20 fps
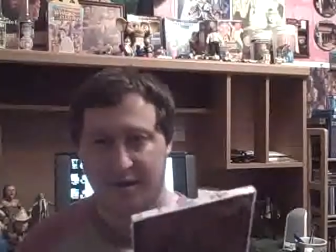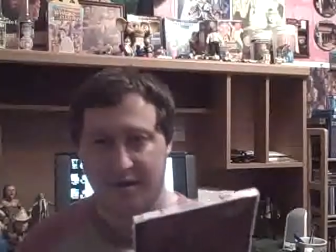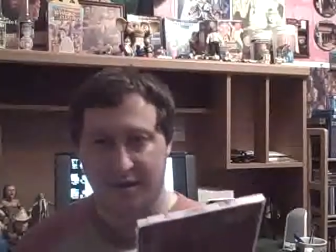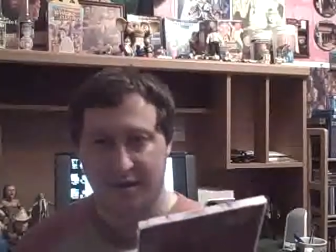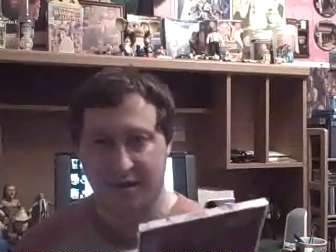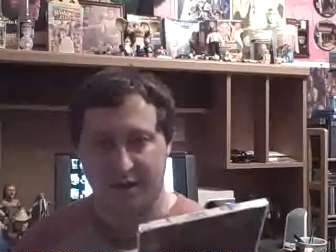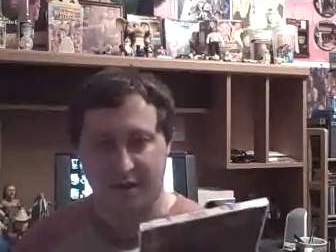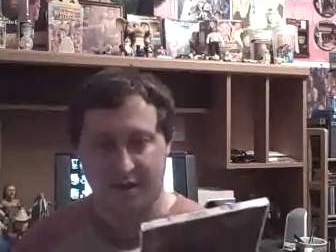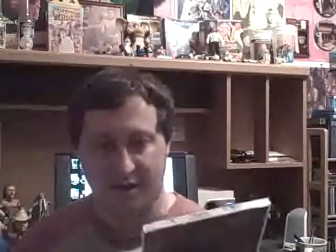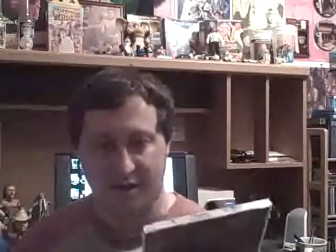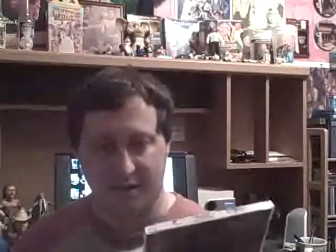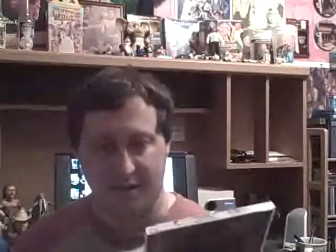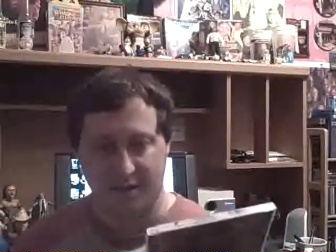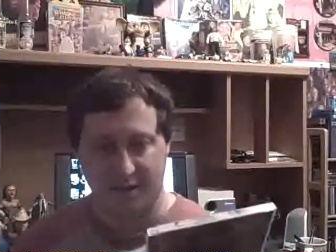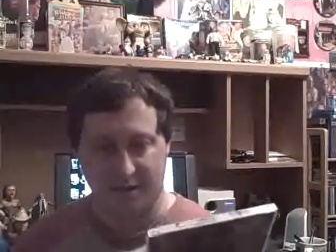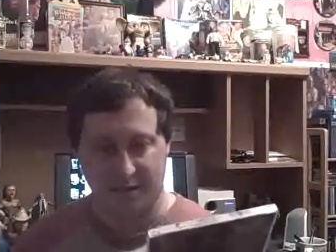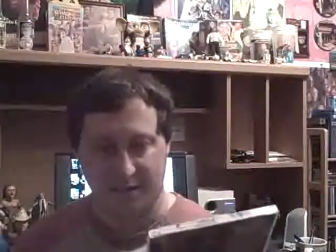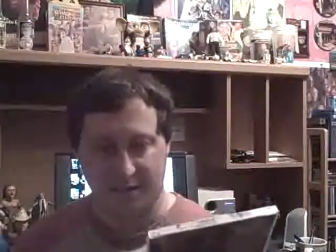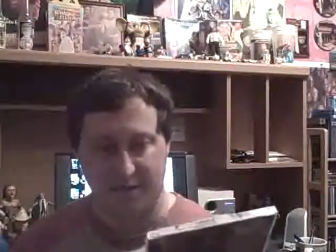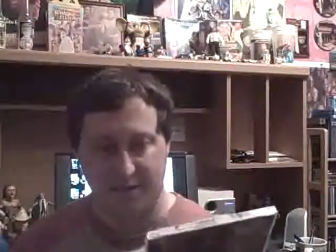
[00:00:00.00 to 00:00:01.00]
he did
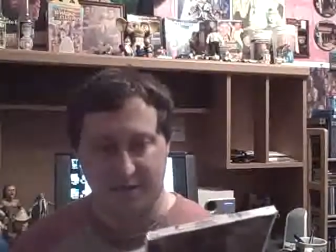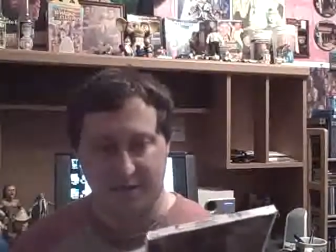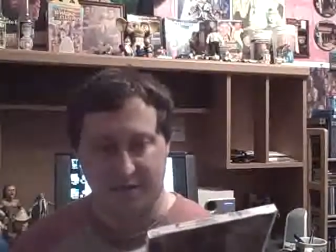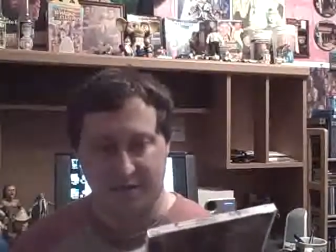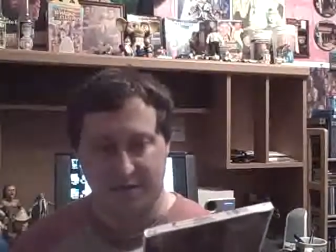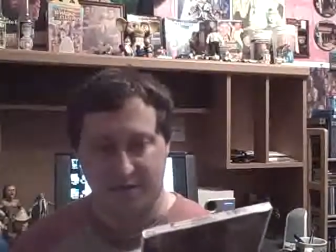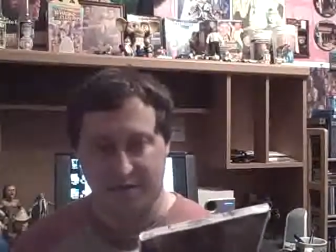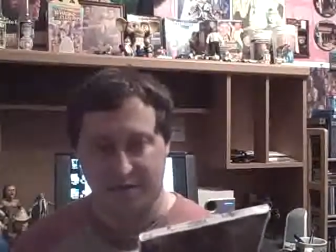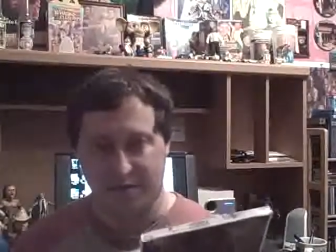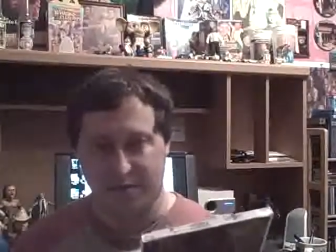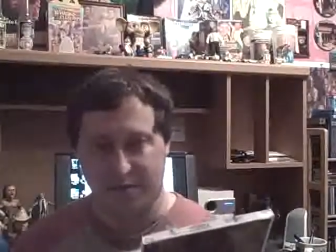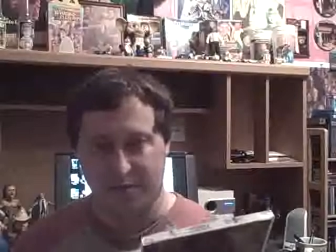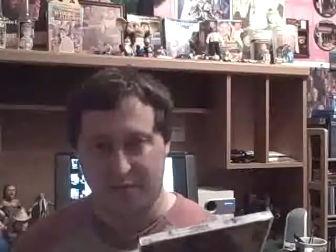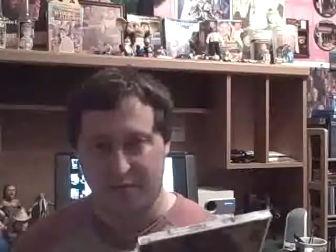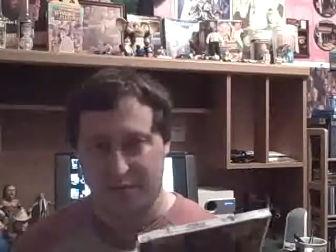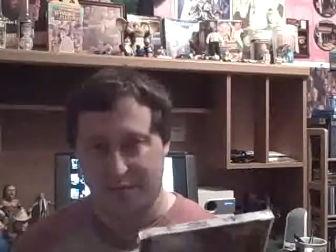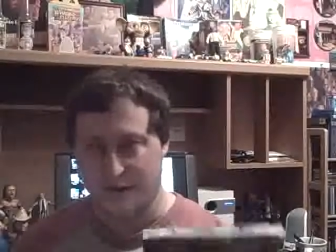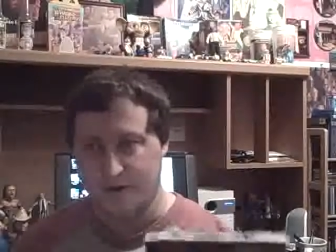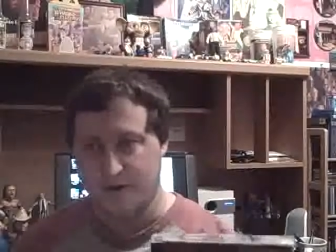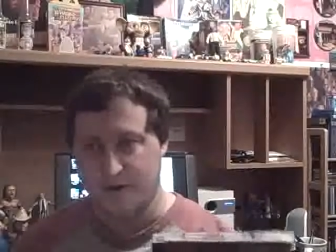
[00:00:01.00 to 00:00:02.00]
the music
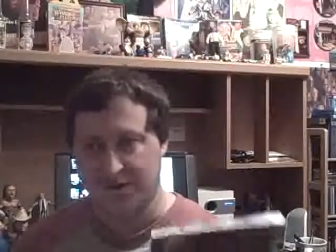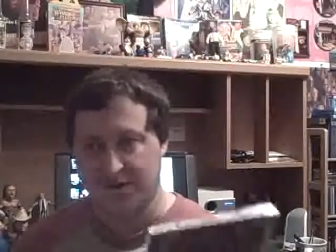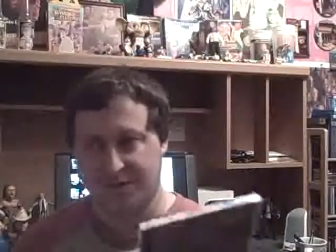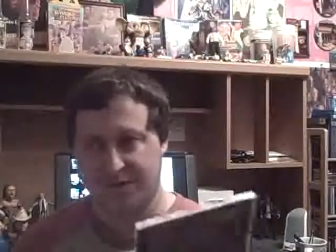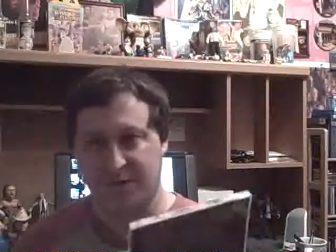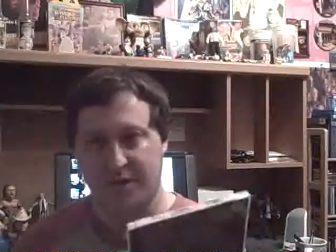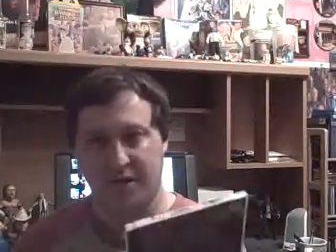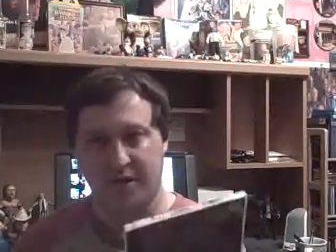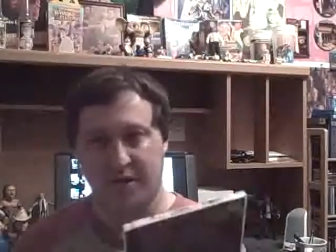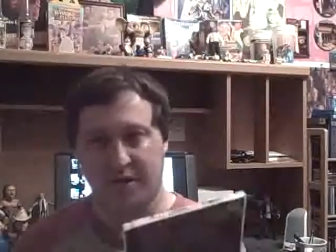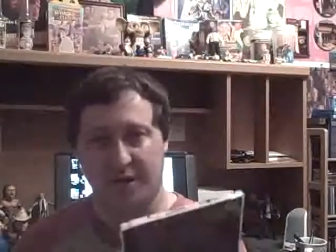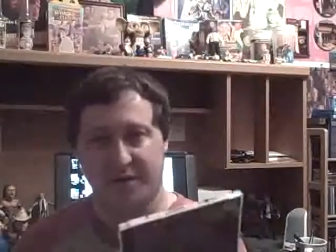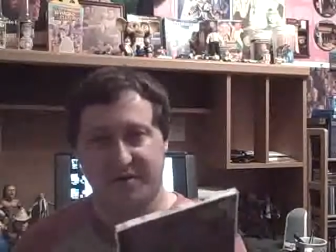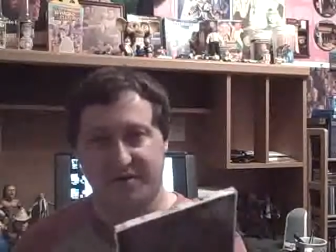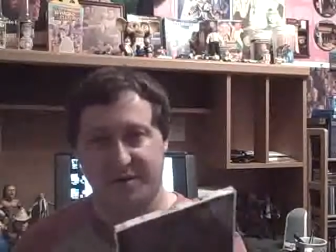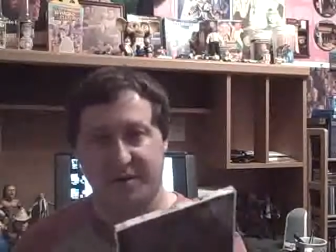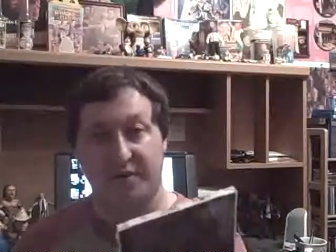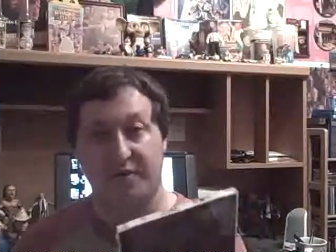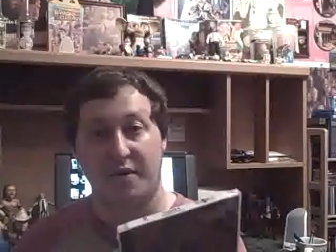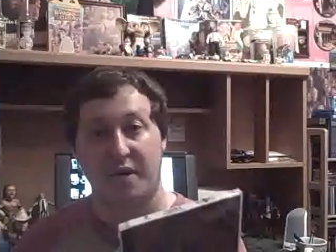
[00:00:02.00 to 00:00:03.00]
for he did the song
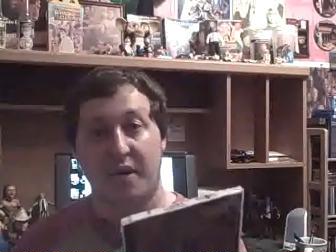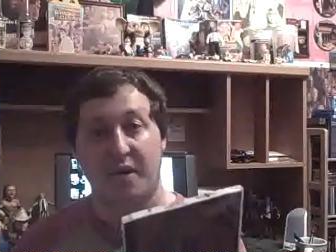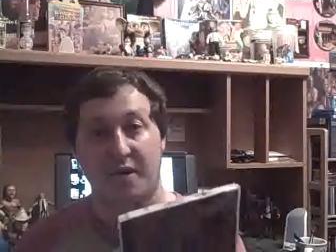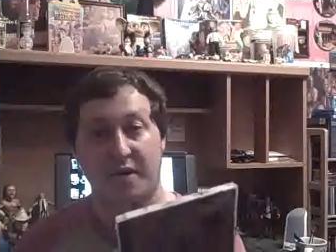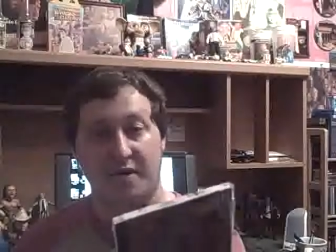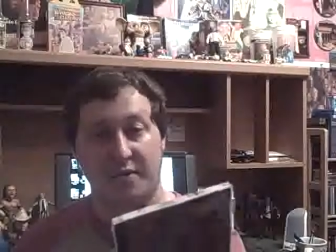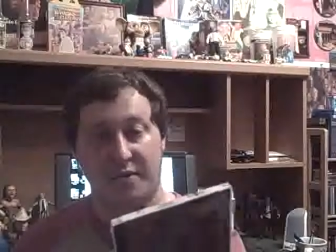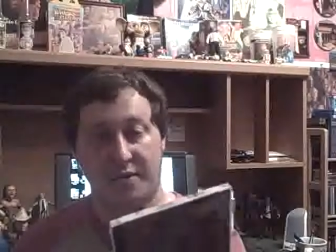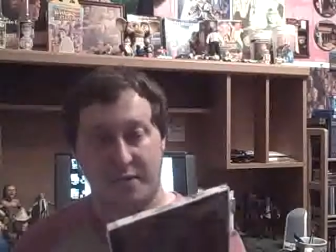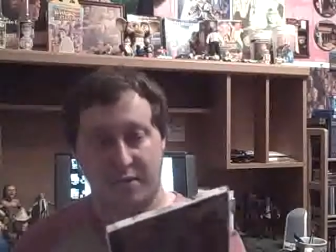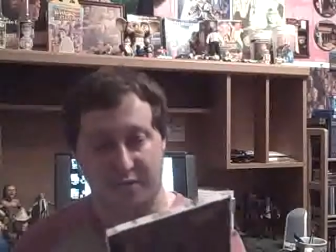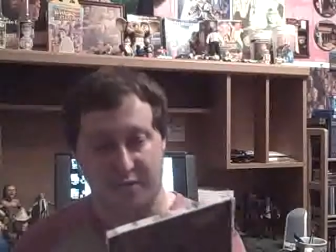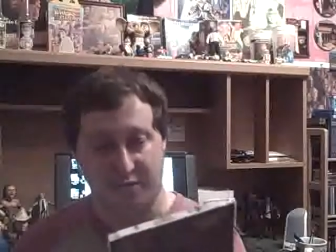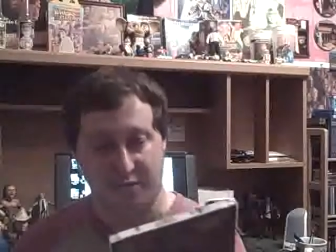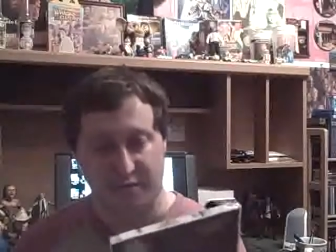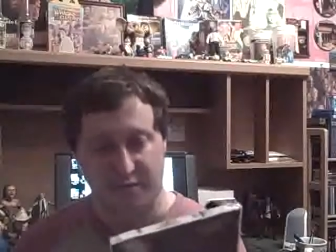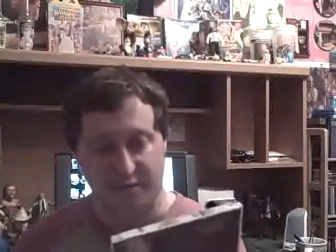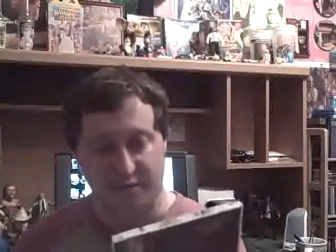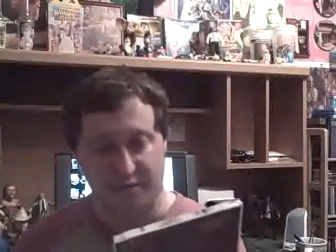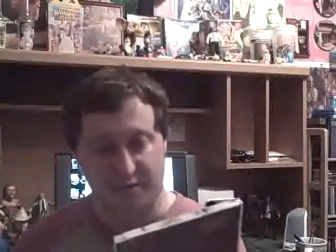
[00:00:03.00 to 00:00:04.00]
Hearts on Fire
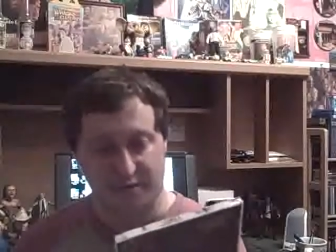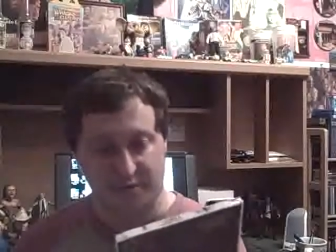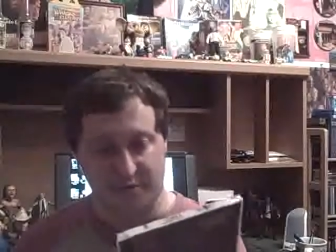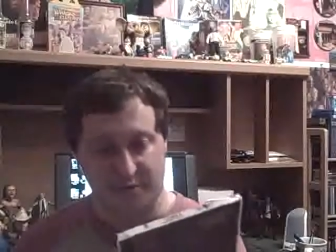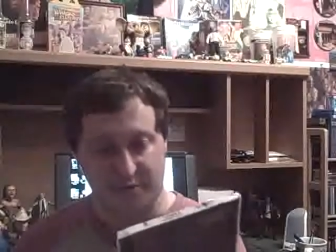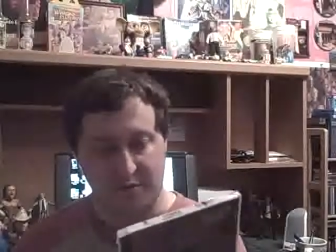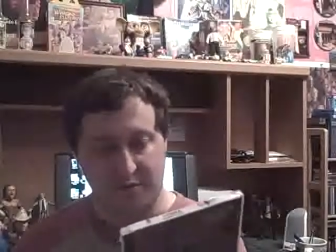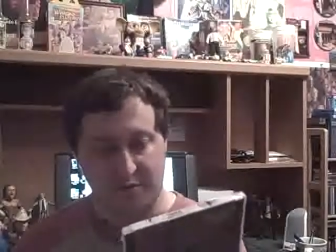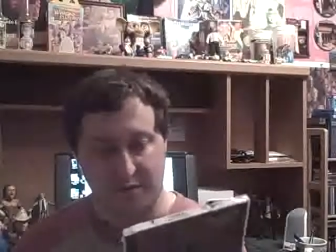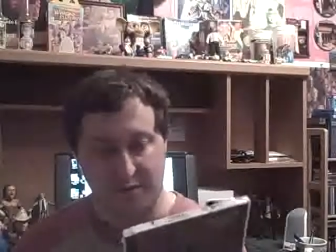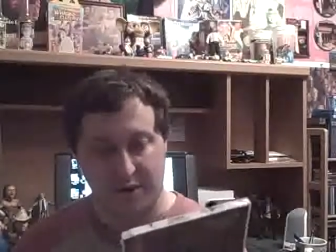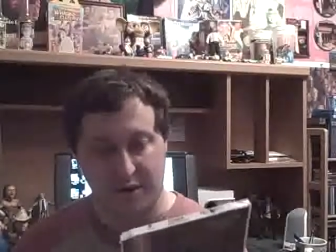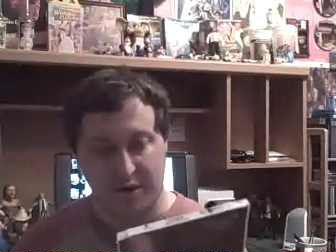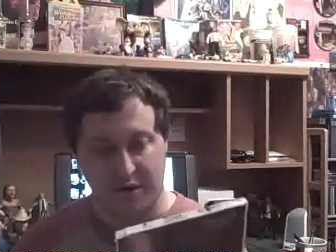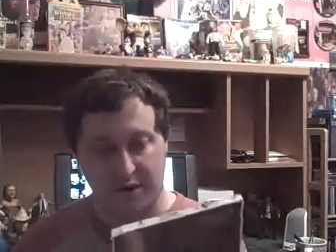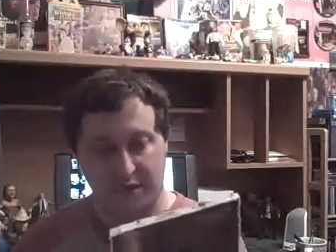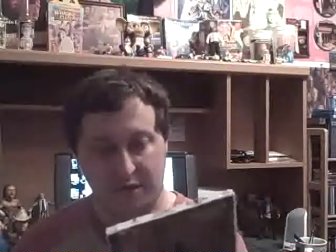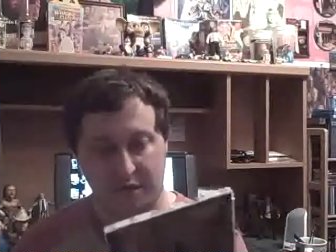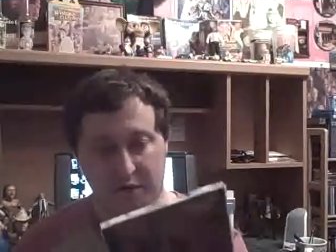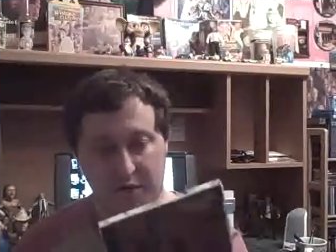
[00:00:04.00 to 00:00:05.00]
for the movie
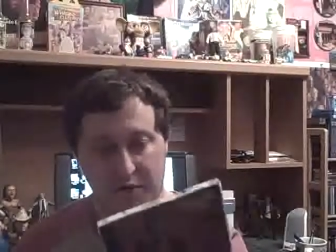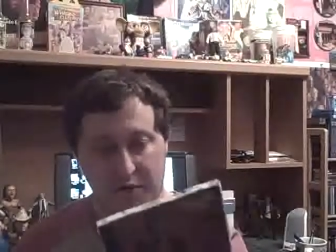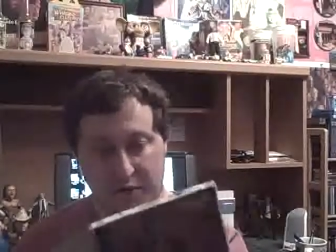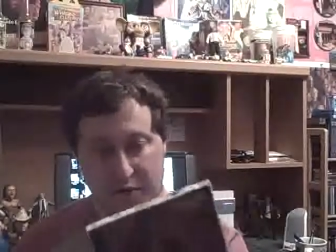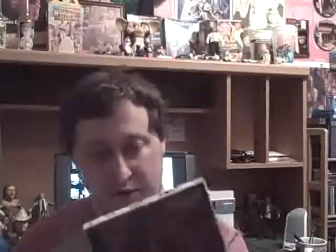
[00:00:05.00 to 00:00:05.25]
Rocky IV,